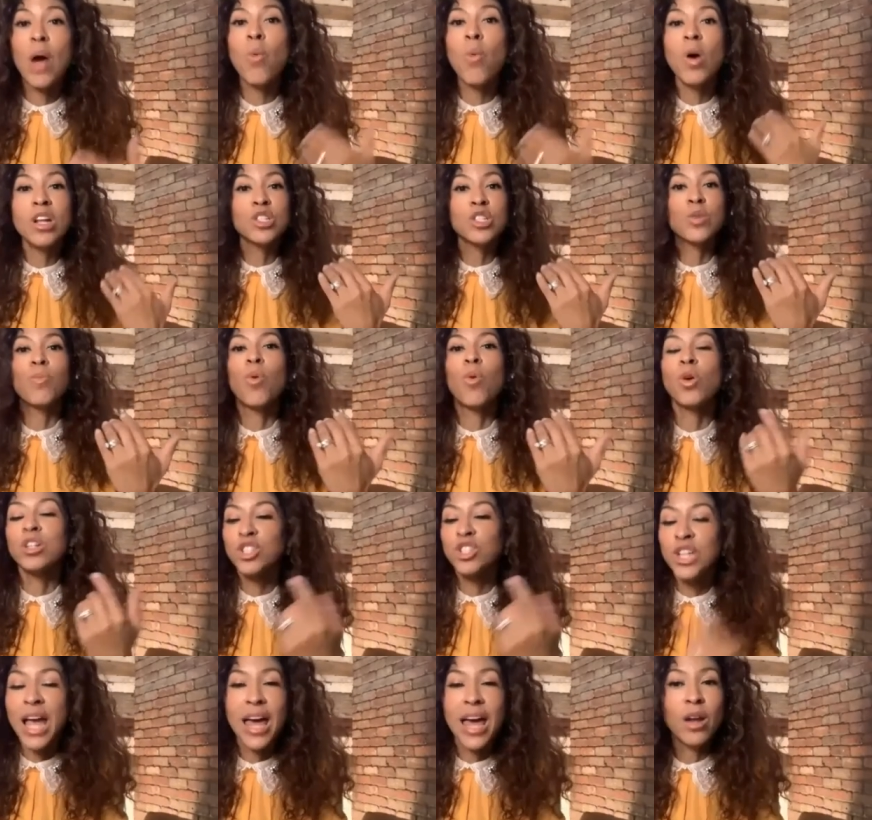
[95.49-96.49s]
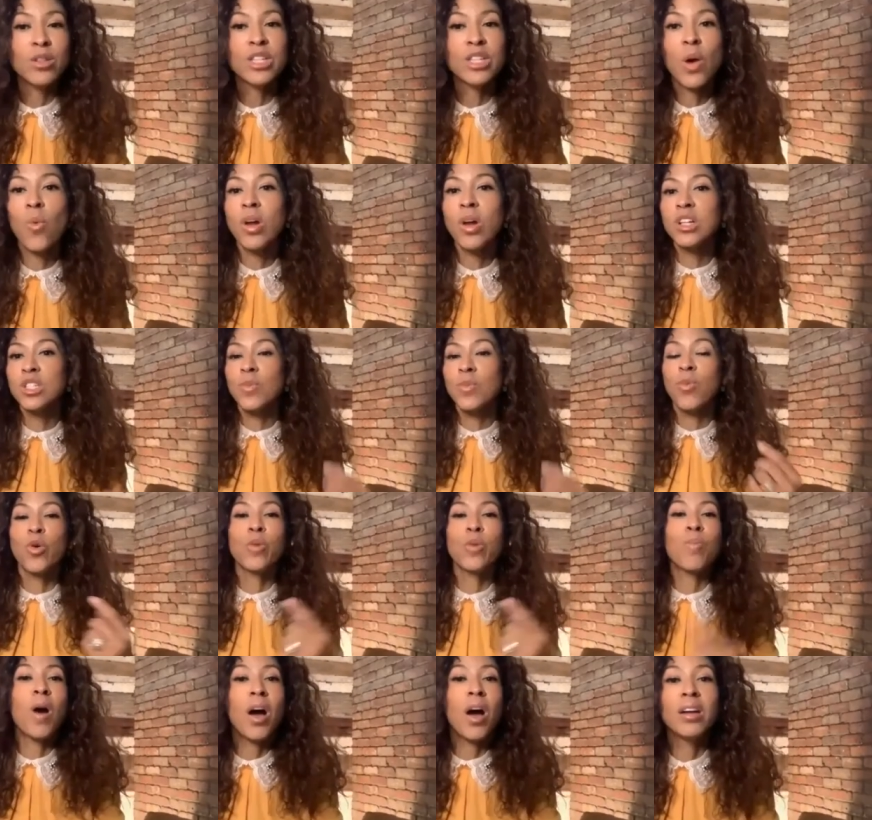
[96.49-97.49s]
I want to support channels. I want to
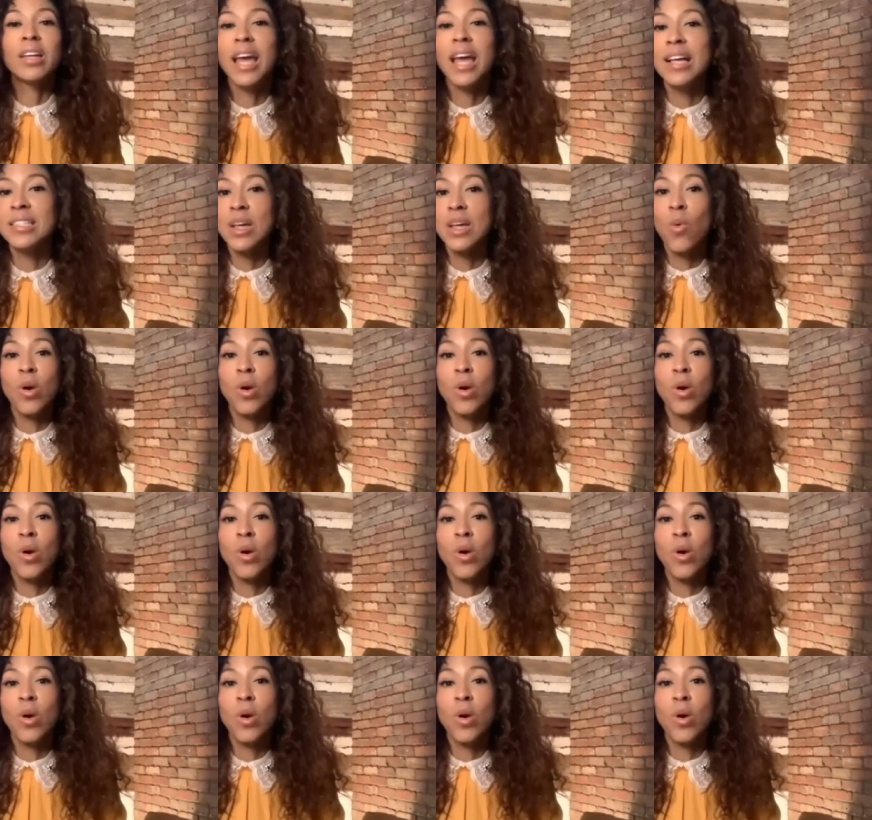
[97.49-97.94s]
support podcasts.